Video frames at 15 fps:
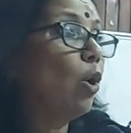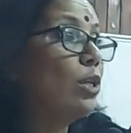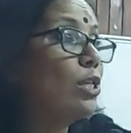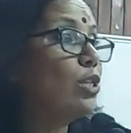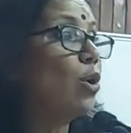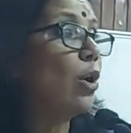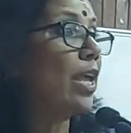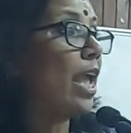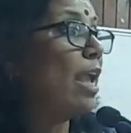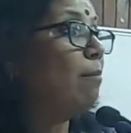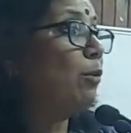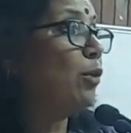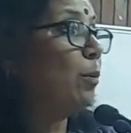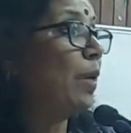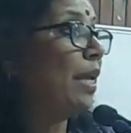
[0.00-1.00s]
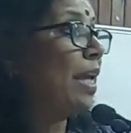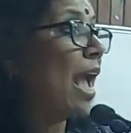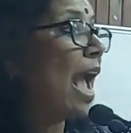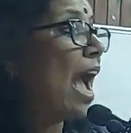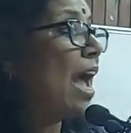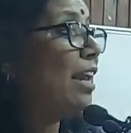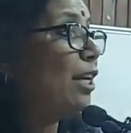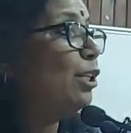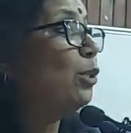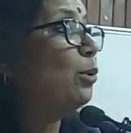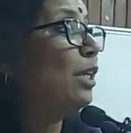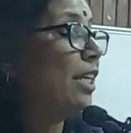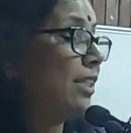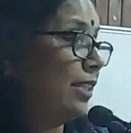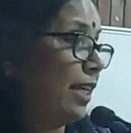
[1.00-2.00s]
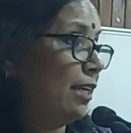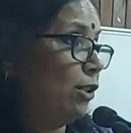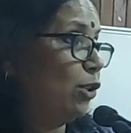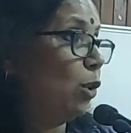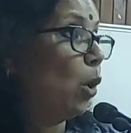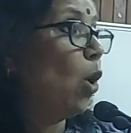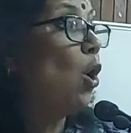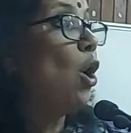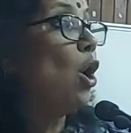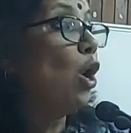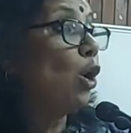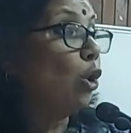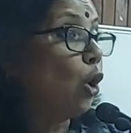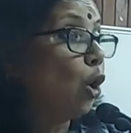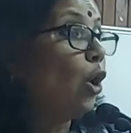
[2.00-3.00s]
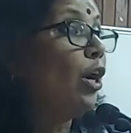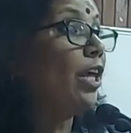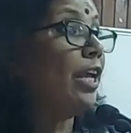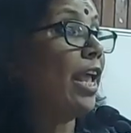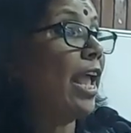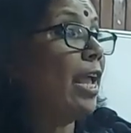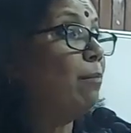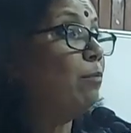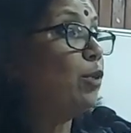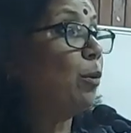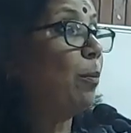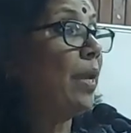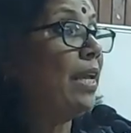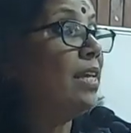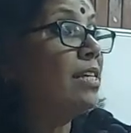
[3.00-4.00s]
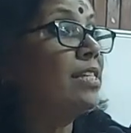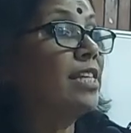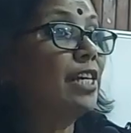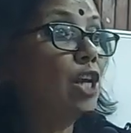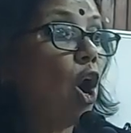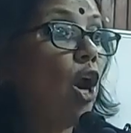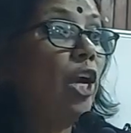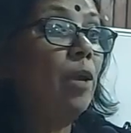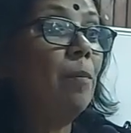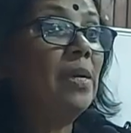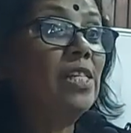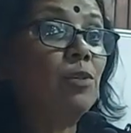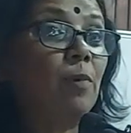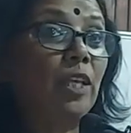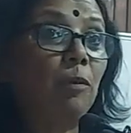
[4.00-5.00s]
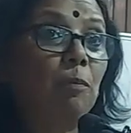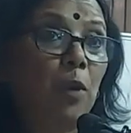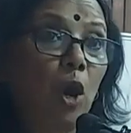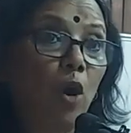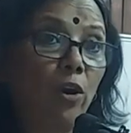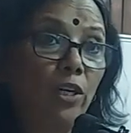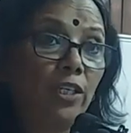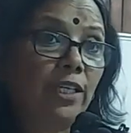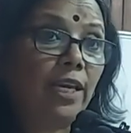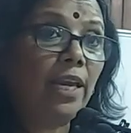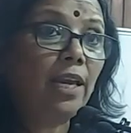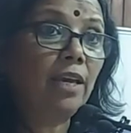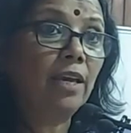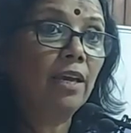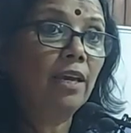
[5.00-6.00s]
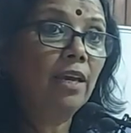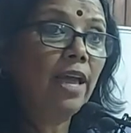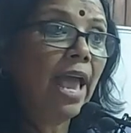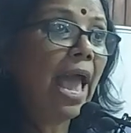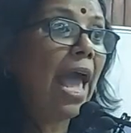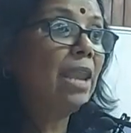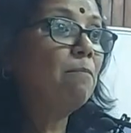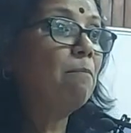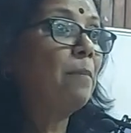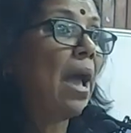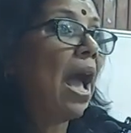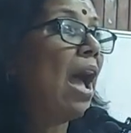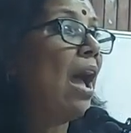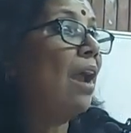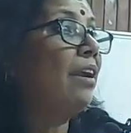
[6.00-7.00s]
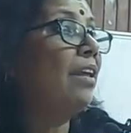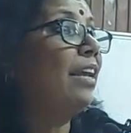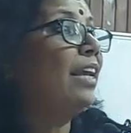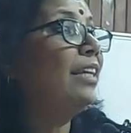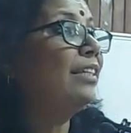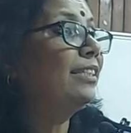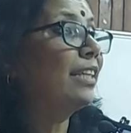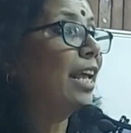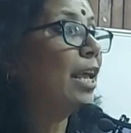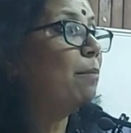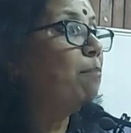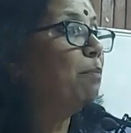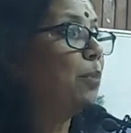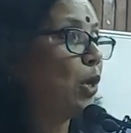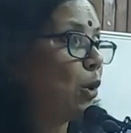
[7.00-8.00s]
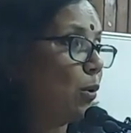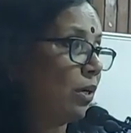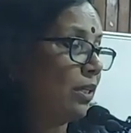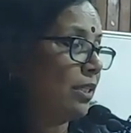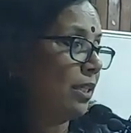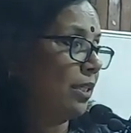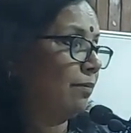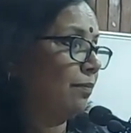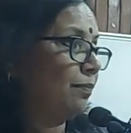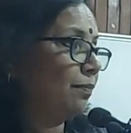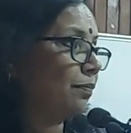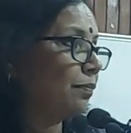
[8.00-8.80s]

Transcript: also came to be added to these things. So good came to be synonymous with purity and bad is impurity.